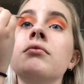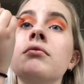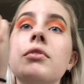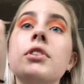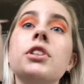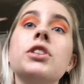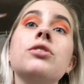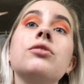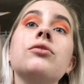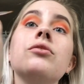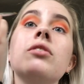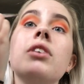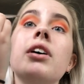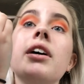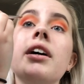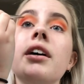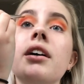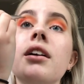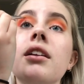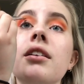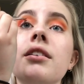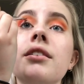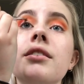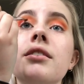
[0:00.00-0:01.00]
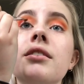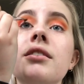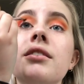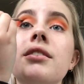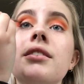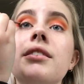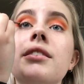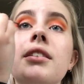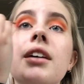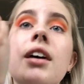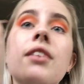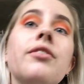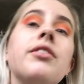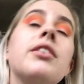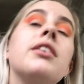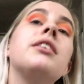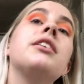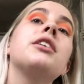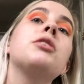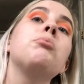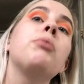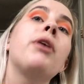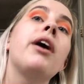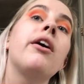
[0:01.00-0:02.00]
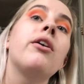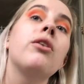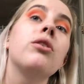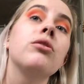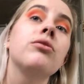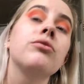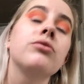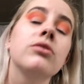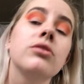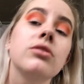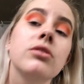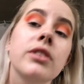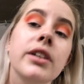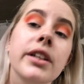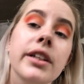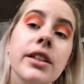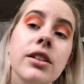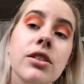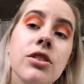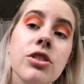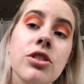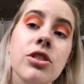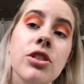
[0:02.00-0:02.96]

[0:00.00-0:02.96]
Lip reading: This red is definitely powerful. Like it's